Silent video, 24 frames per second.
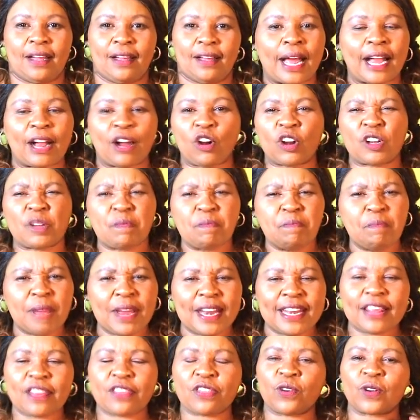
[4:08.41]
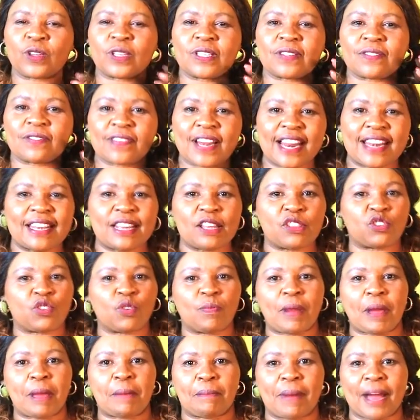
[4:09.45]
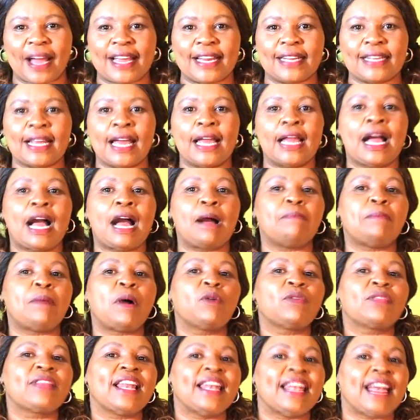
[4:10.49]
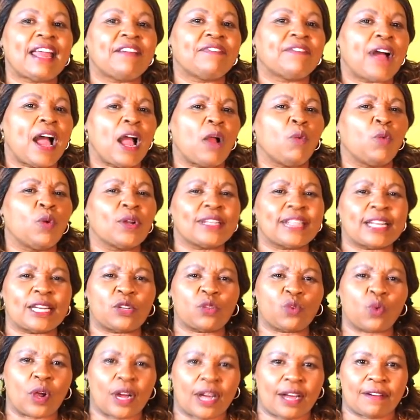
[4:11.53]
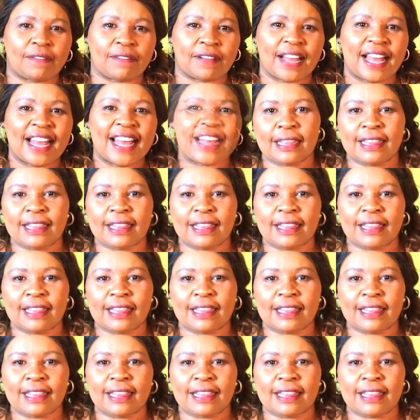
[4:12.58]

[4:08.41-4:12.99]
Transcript: I got many thoughts running through my mind about the life I wanted to have.